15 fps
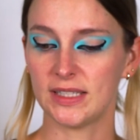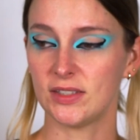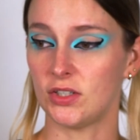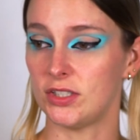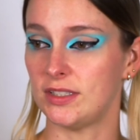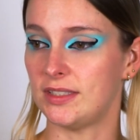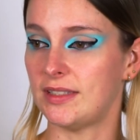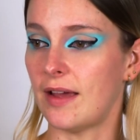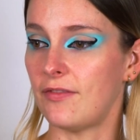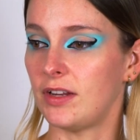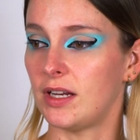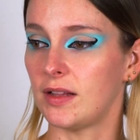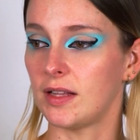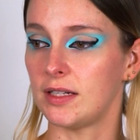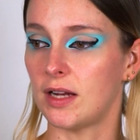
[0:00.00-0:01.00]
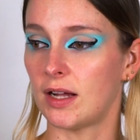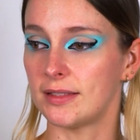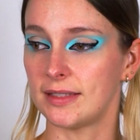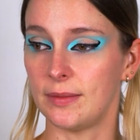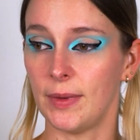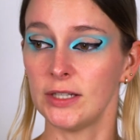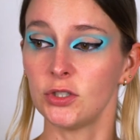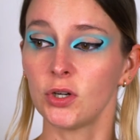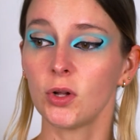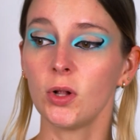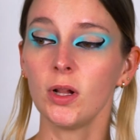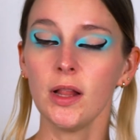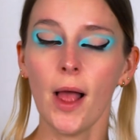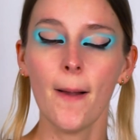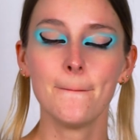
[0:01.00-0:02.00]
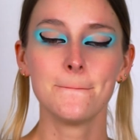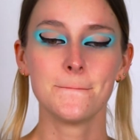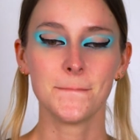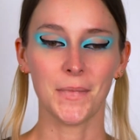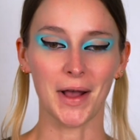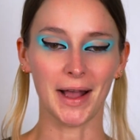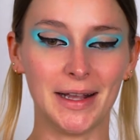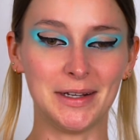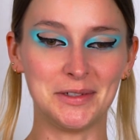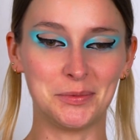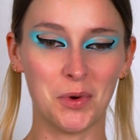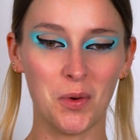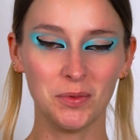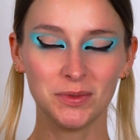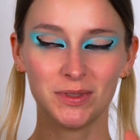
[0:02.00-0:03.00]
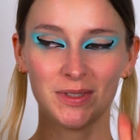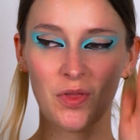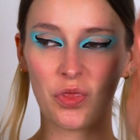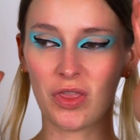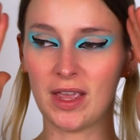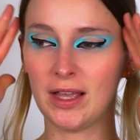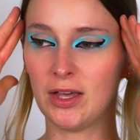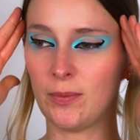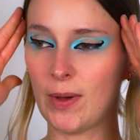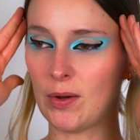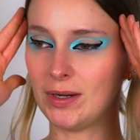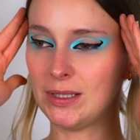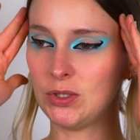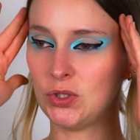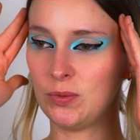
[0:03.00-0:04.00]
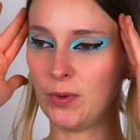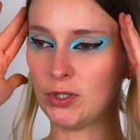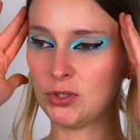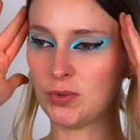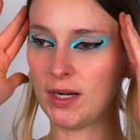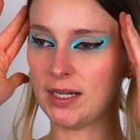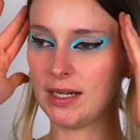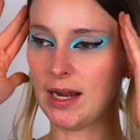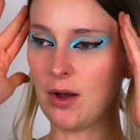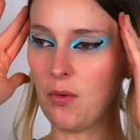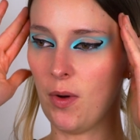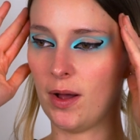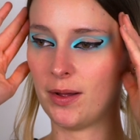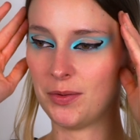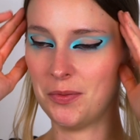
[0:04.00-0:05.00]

these are definitely not symmetrical. I won't think about it too much right now.